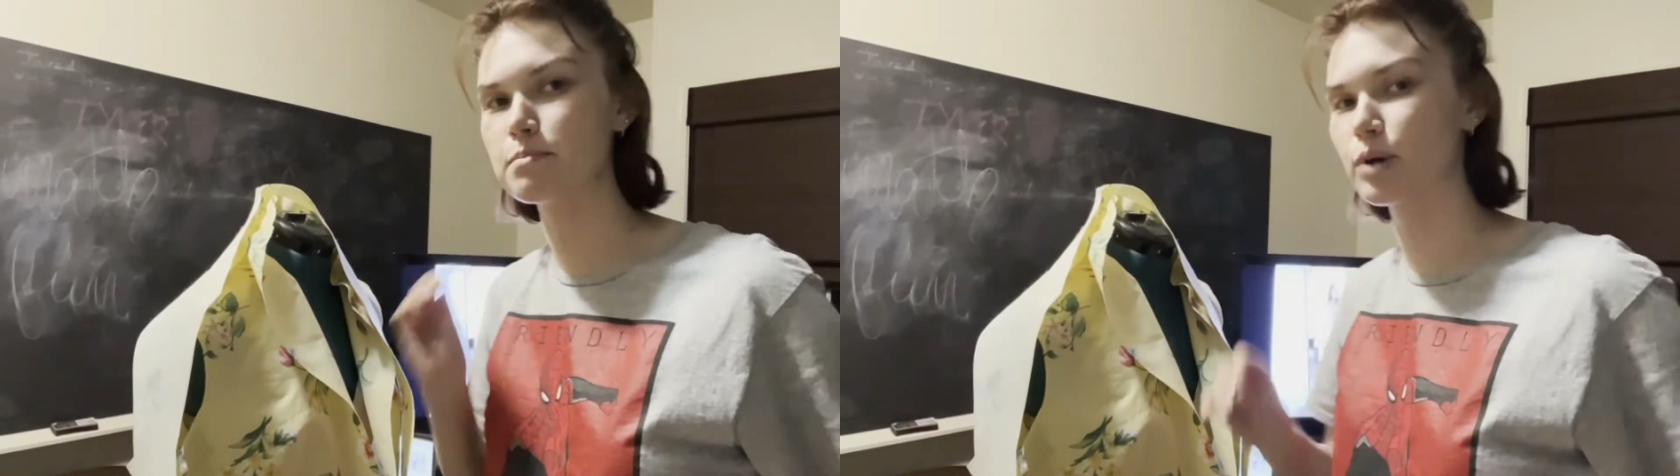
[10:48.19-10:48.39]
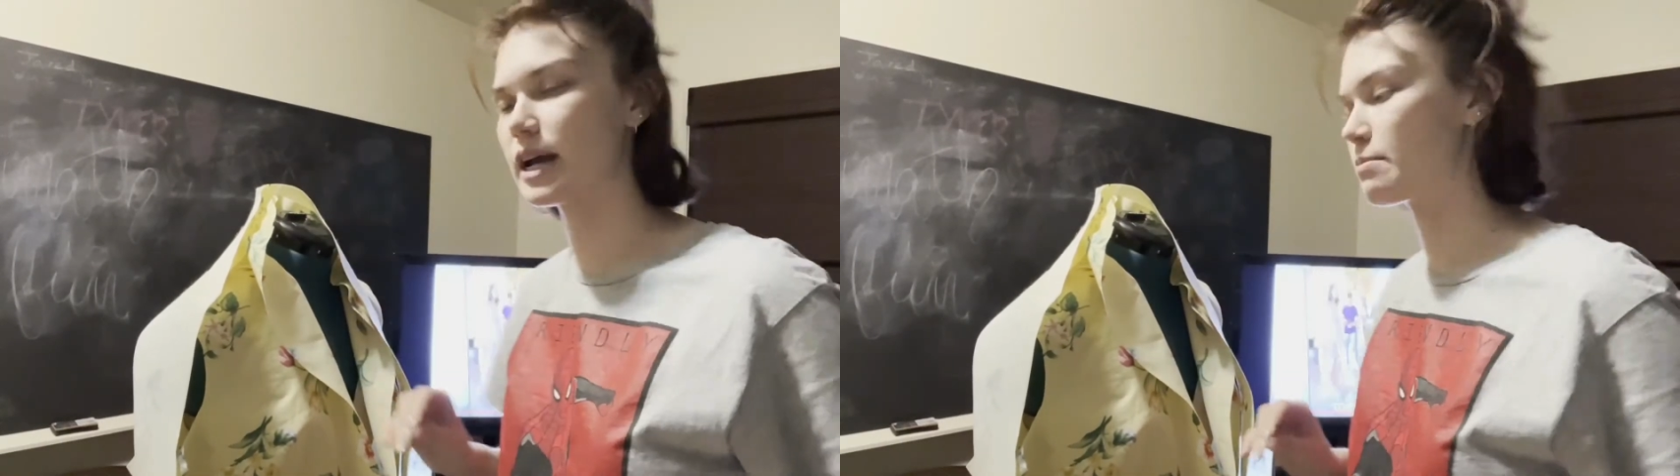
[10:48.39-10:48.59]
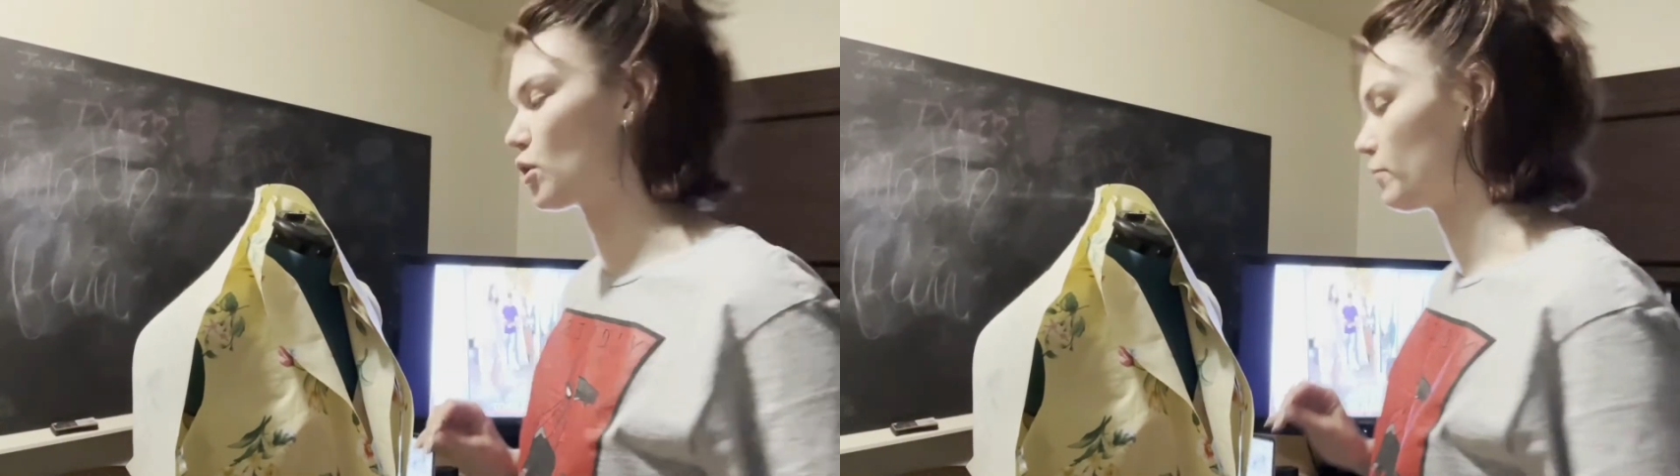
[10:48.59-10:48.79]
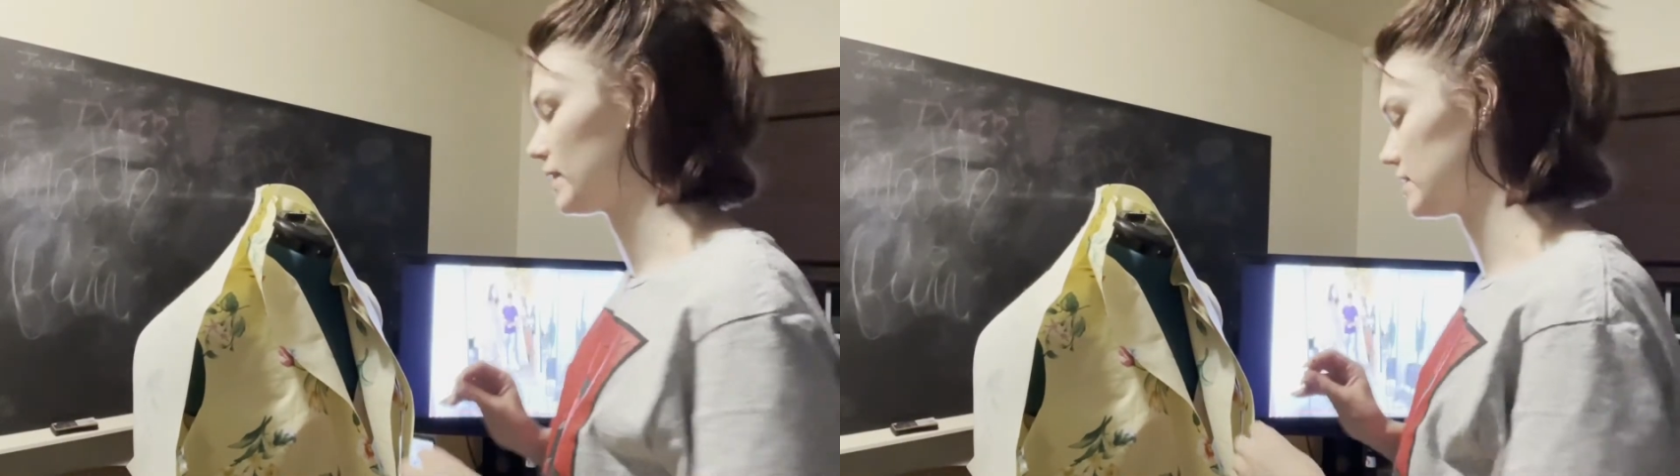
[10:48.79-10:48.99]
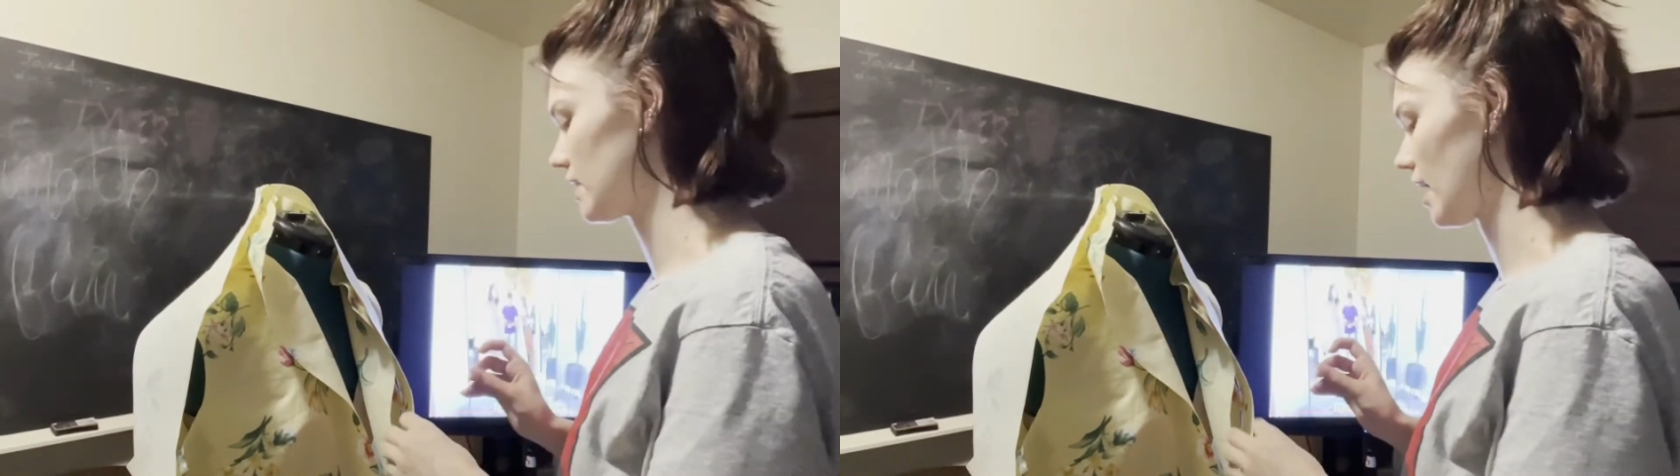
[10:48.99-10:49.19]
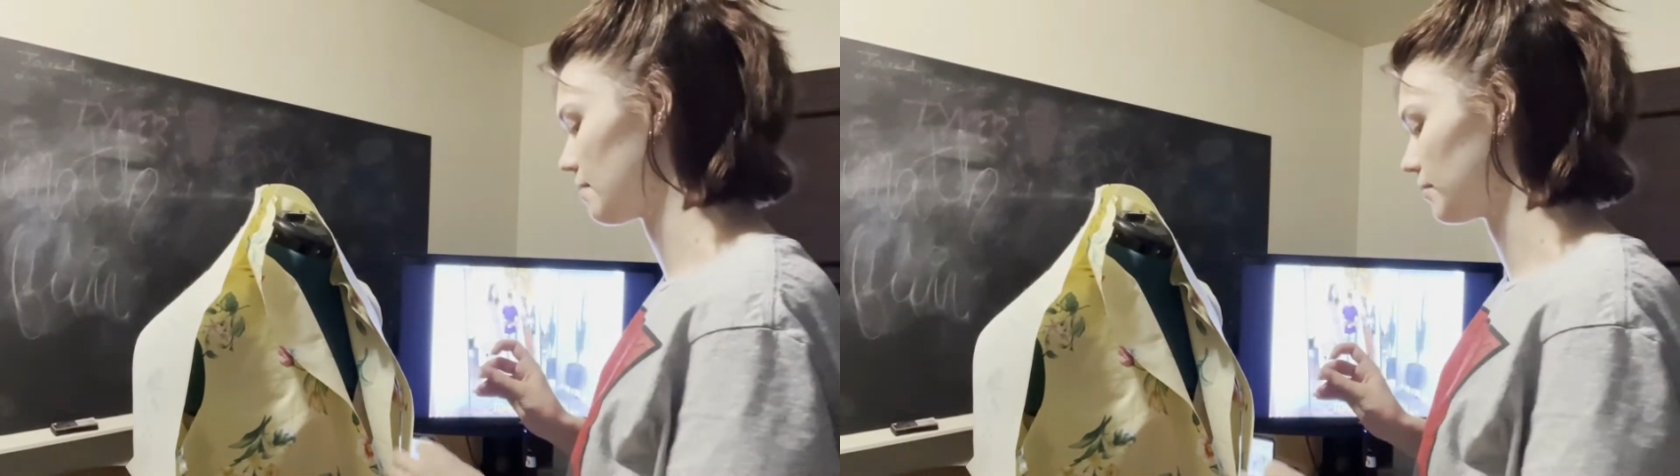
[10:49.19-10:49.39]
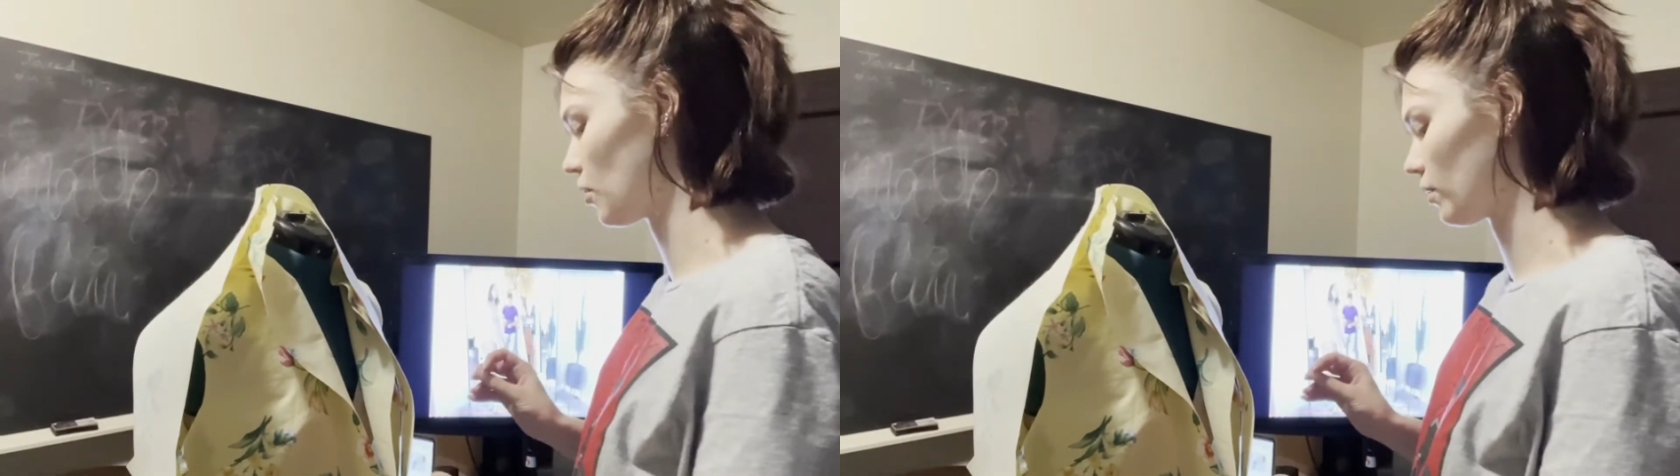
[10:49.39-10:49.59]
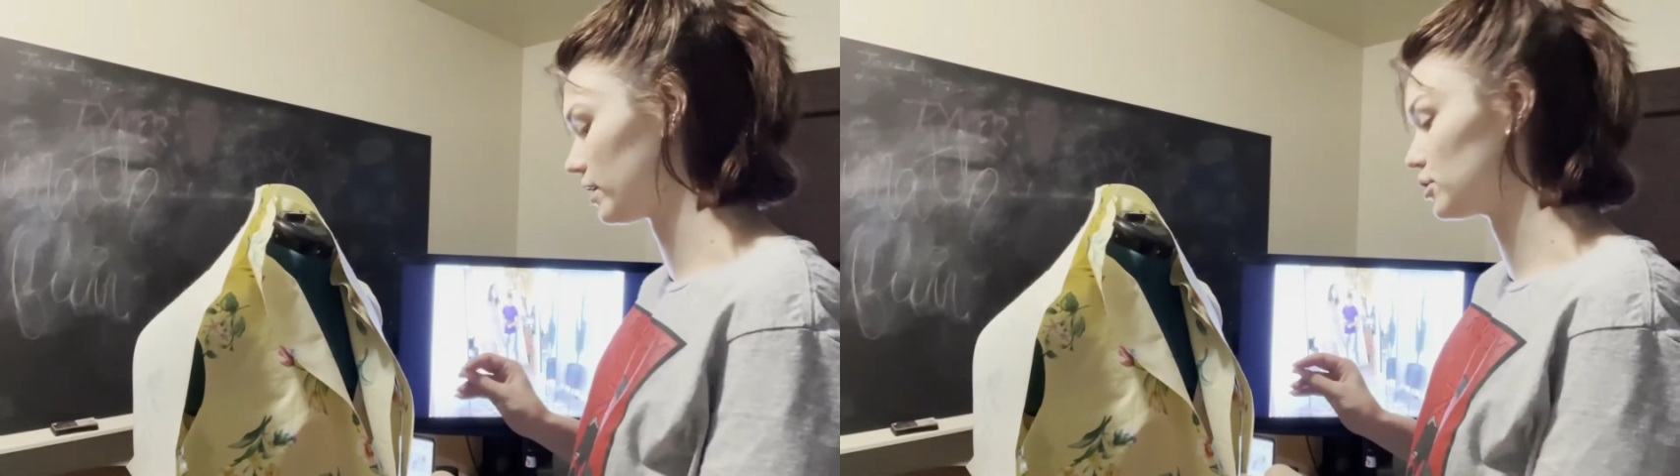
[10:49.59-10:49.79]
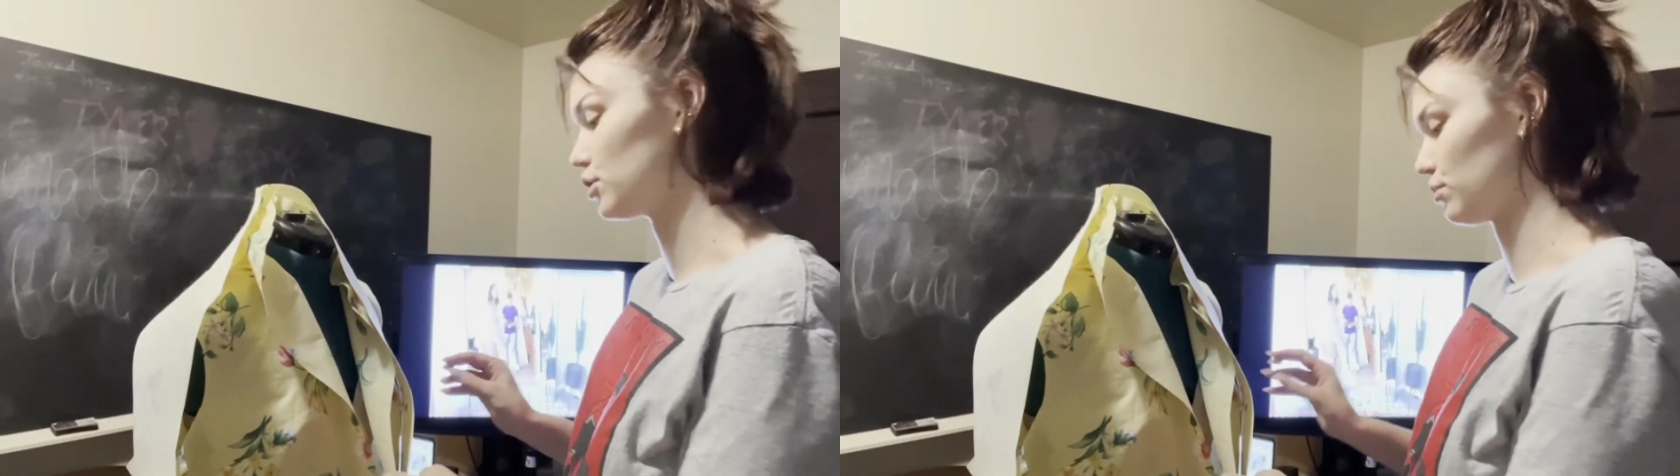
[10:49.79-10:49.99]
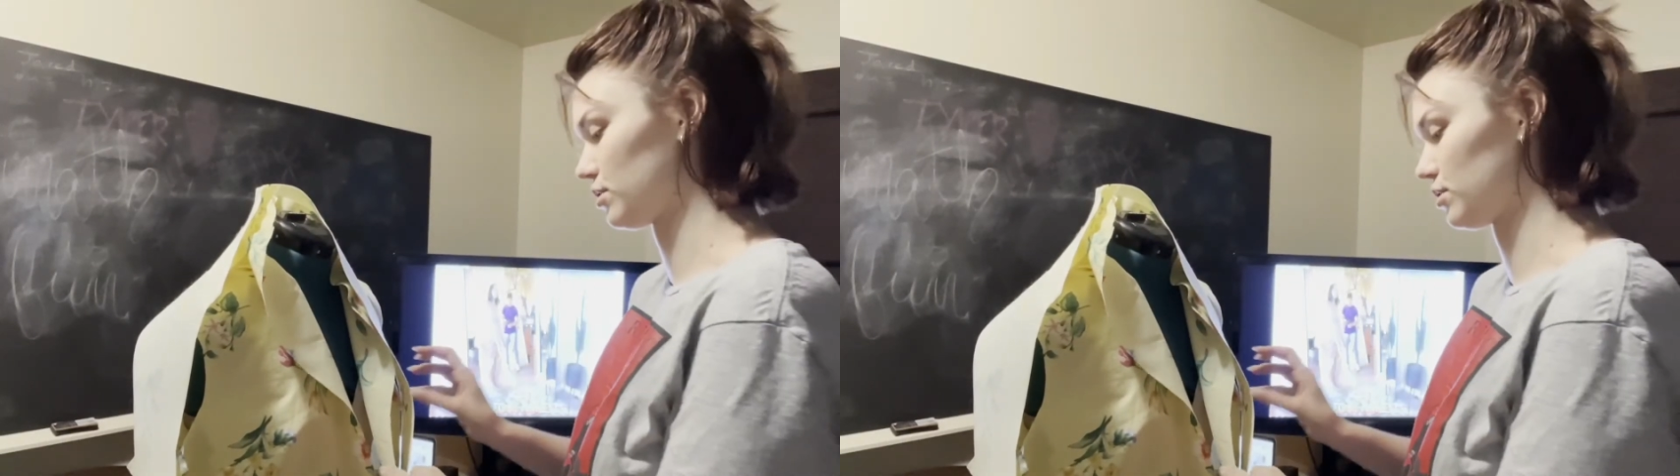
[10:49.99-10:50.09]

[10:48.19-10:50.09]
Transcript: brain moments, I'm going to